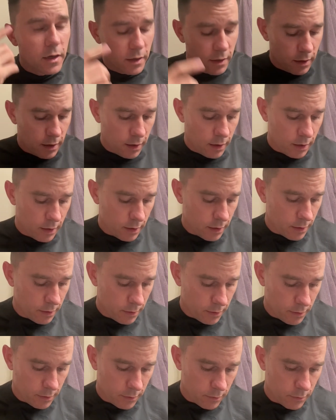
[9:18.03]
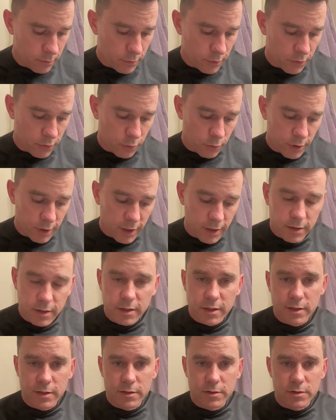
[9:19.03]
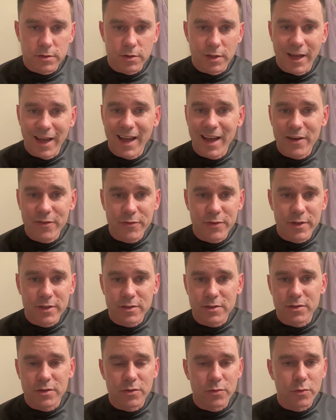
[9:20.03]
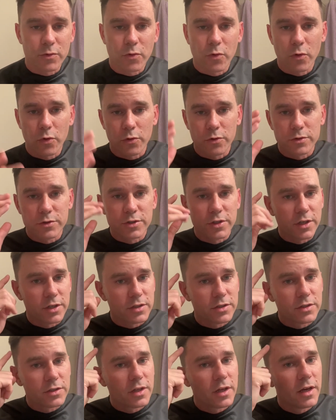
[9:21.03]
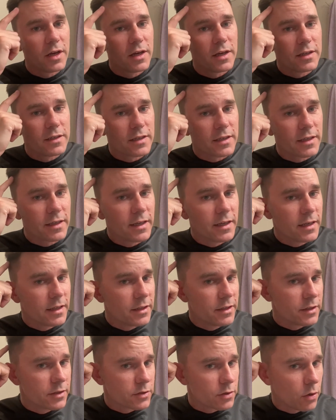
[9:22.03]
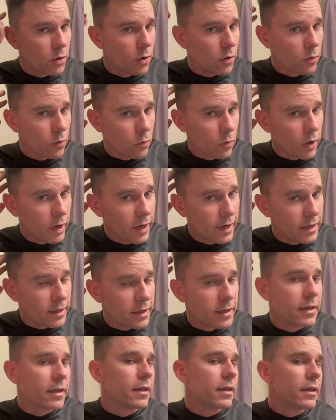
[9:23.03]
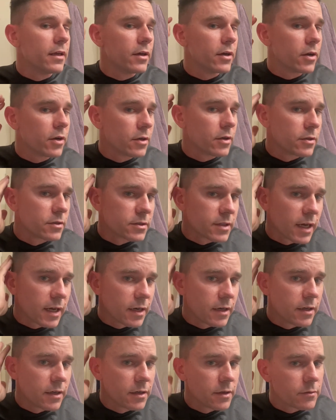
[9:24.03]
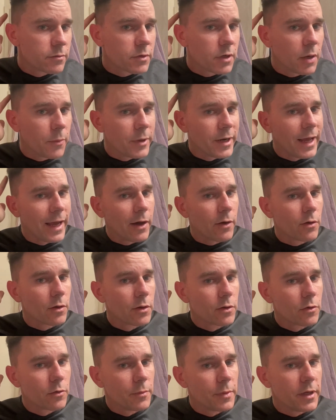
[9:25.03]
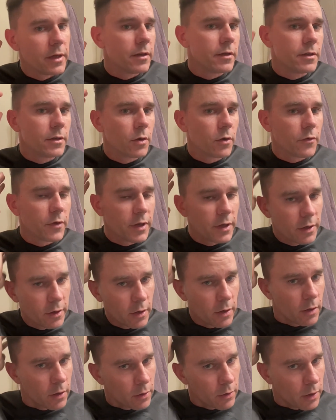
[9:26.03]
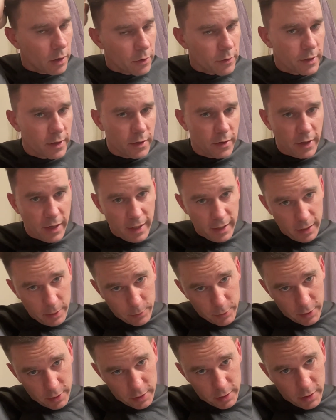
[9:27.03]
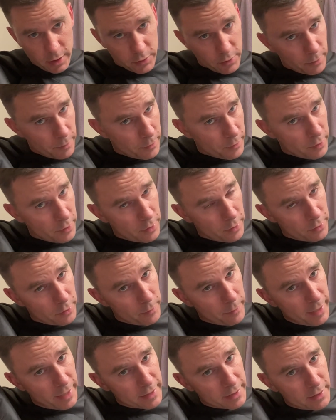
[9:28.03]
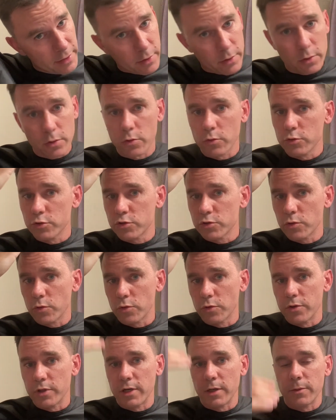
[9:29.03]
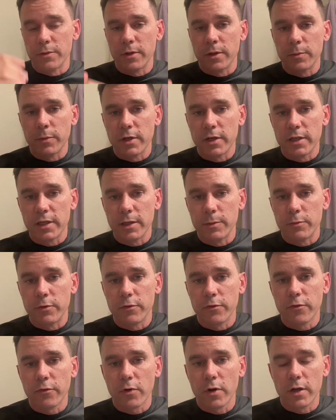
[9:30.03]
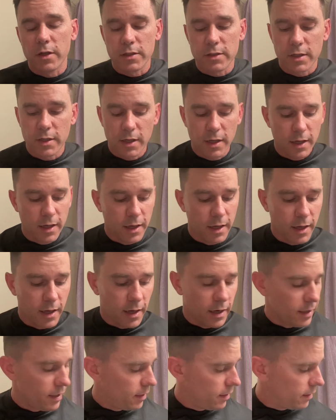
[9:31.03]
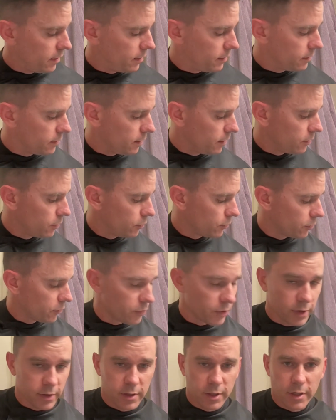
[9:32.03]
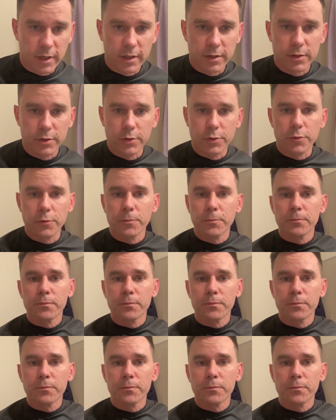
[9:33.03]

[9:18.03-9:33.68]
the 3/8 inch, the 1/2 inch, and the 3/4, just to get this all right in here. It's kind of coming out a little bit, over here. I'll get that. I'm gonna cut the back of here a little shorter than I'm gonna keep the front. And another thing that I do,